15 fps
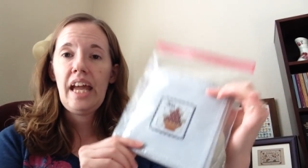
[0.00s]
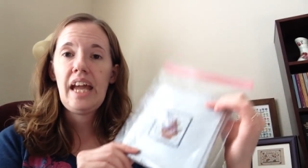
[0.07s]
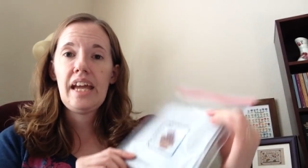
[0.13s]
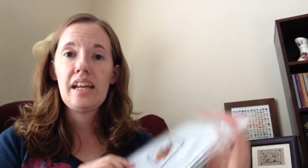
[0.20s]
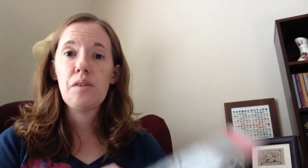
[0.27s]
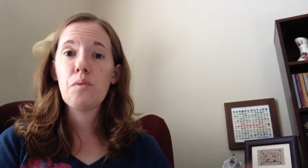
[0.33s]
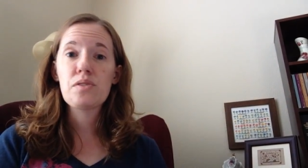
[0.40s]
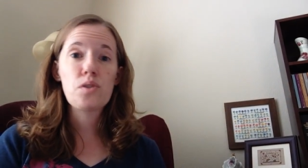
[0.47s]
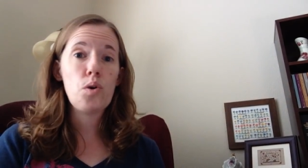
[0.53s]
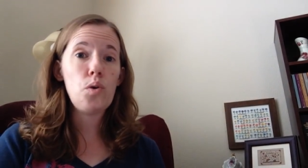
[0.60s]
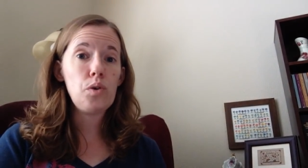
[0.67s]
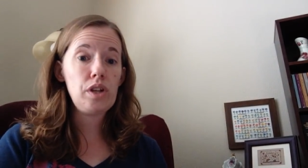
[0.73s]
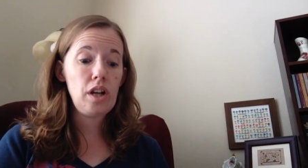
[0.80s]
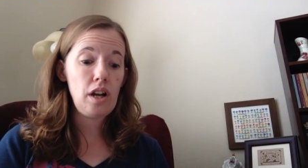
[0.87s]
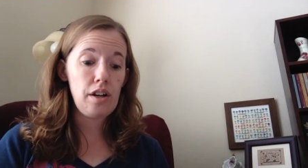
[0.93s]
And it was a
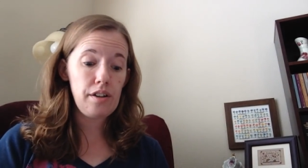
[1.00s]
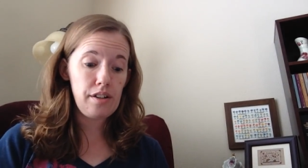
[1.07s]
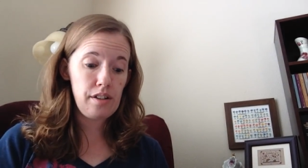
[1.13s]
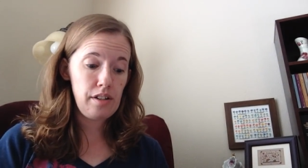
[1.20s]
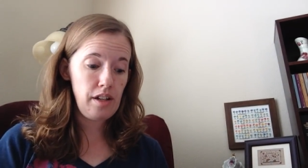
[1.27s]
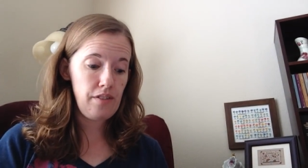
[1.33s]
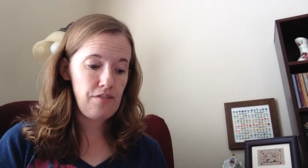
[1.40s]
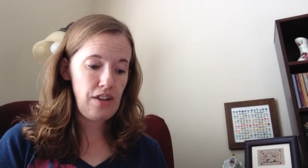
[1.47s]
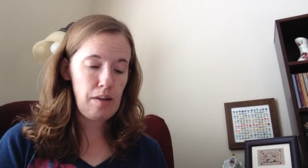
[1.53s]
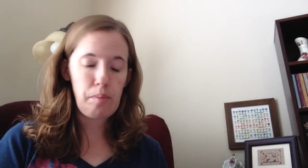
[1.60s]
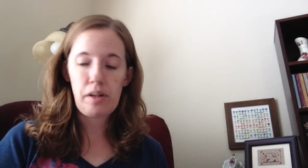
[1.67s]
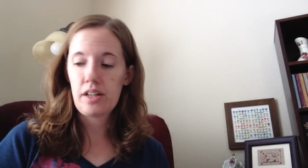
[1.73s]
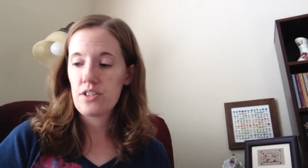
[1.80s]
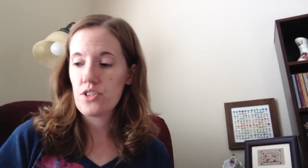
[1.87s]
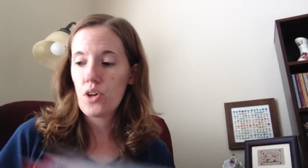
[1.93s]
whole yard of
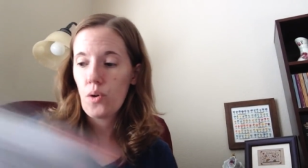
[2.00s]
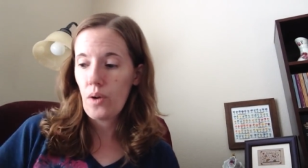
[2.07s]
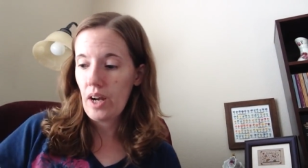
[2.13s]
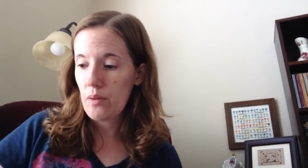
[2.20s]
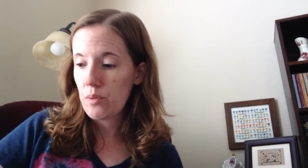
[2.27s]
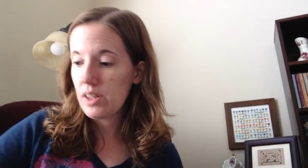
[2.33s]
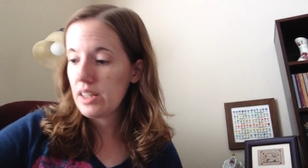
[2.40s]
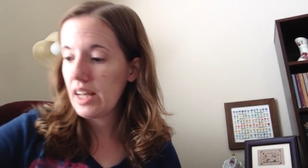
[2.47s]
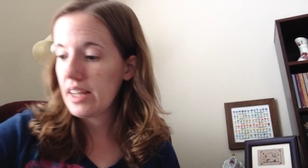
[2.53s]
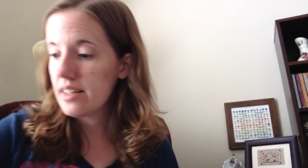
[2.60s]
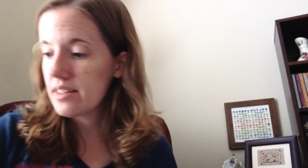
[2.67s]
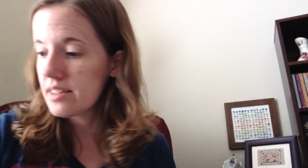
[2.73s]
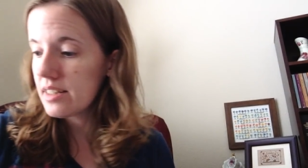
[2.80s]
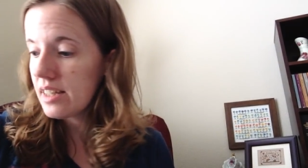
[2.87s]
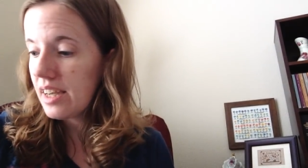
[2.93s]
fabric. So I
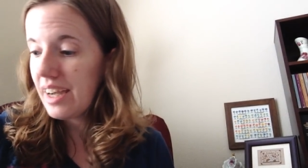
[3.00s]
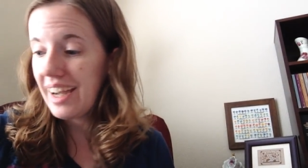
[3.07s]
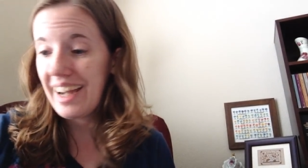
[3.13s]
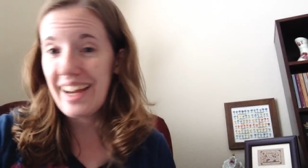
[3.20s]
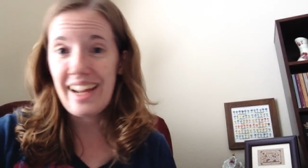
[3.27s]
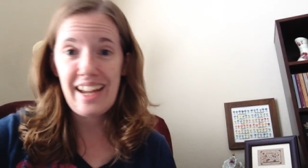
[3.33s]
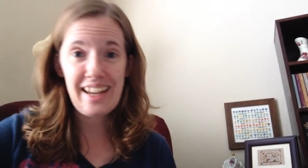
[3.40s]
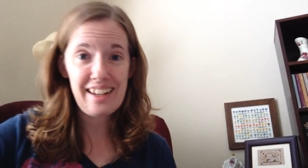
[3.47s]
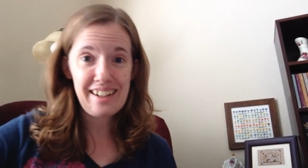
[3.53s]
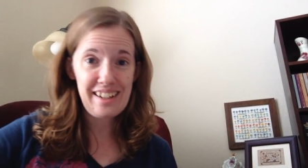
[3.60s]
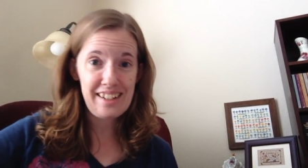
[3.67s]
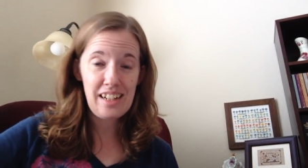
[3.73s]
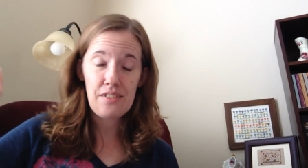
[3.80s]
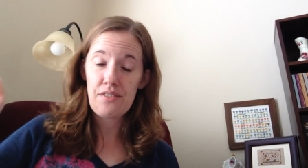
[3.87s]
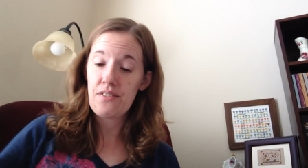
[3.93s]
realized I had
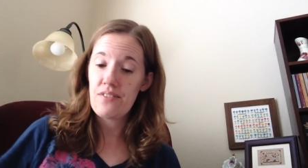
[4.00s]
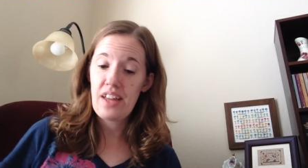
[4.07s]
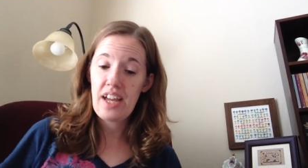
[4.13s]
enough of